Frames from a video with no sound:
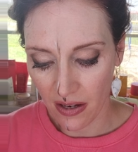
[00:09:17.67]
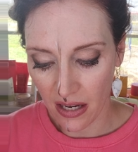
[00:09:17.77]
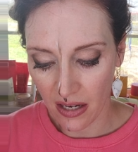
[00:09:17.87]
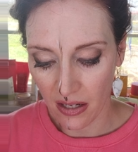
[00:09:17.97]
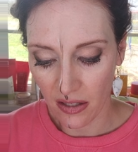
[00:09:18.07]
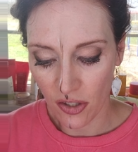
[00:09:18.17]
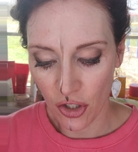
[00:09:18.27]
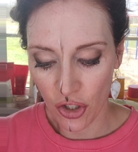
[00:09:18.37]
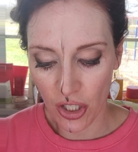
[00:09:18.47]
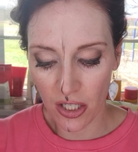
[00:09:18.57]
a
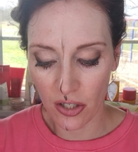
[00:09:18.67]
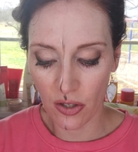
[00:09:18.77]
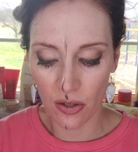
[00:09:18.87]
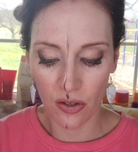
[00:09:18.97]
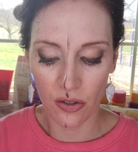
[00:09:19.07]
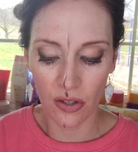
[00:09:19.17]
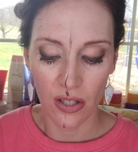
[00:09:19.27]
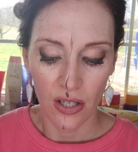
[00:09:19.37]
sheer